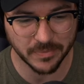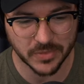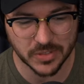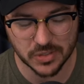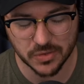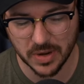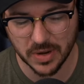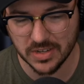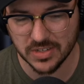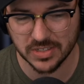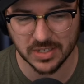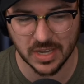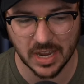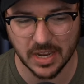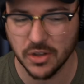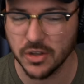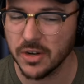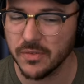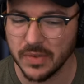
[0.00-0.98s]
scratching.
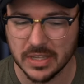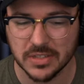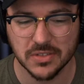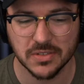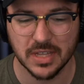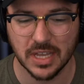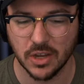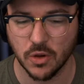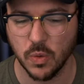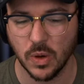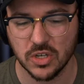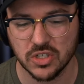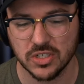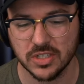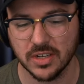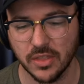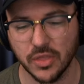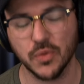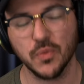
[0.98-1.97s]
I could have answered that
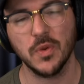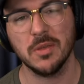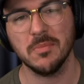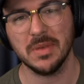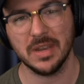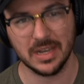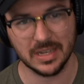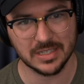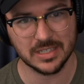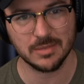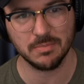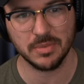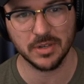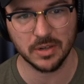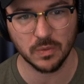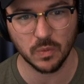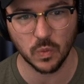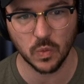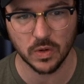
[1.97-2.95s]
question in 3 minutes,
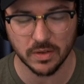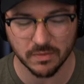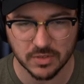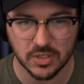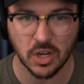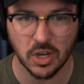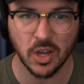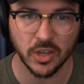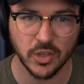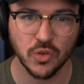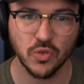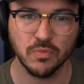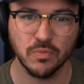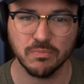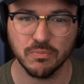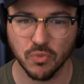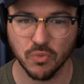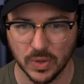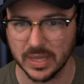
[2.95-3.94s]
but it wouldn't have taught you
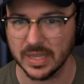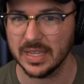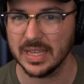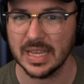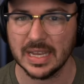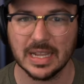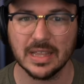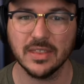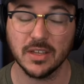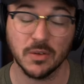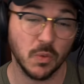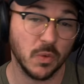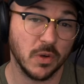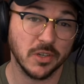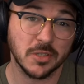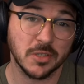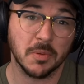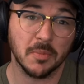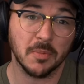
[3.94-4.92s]
really anything. It would
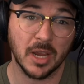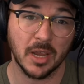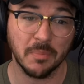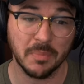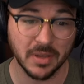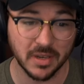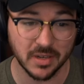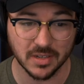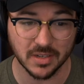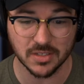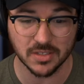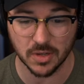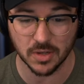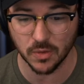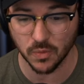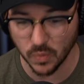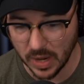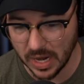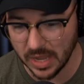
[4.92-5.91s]
have just been my opinion. So
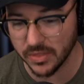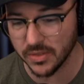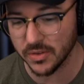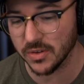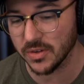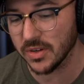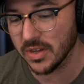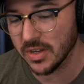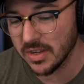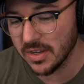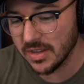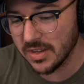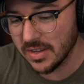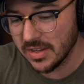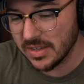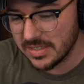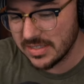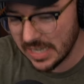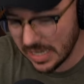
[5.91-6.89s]
I'd rather
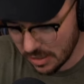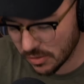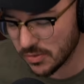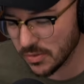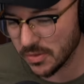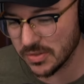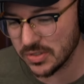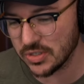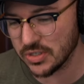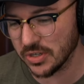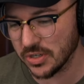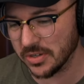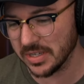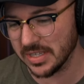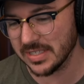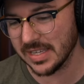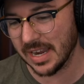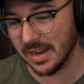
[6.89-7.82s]
take you through those journeys.